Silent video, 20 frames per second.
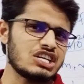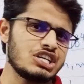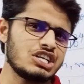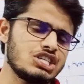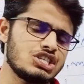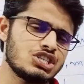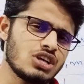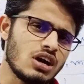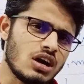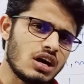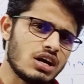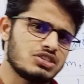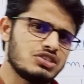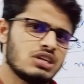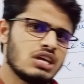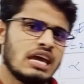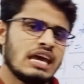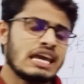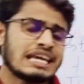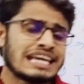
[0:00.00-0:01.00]
can
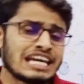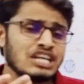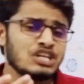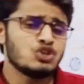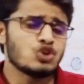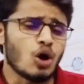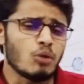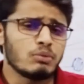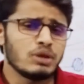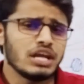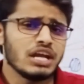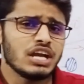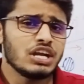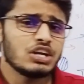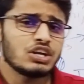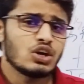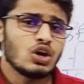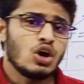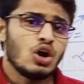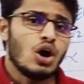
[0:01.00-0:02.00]
dominate a
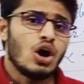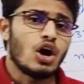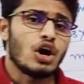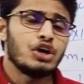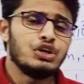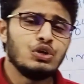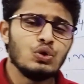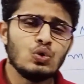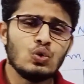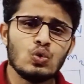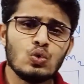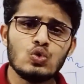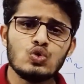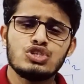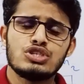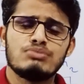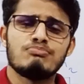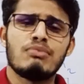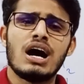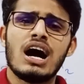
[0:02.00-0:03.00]
huge mass
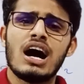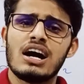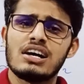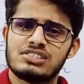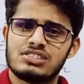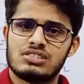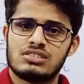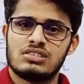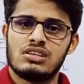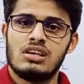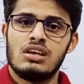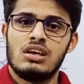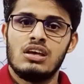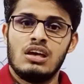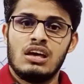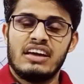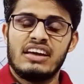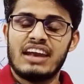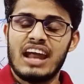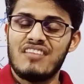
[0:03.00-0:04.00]
gravitational
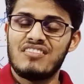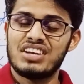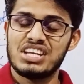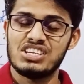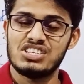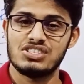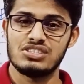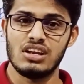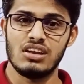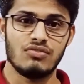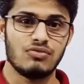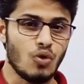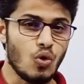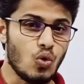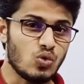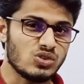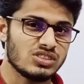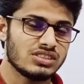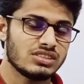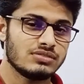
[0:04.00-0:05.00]
force.
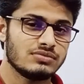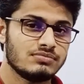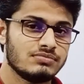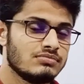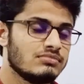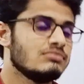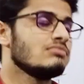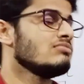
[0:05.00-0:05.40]
You see,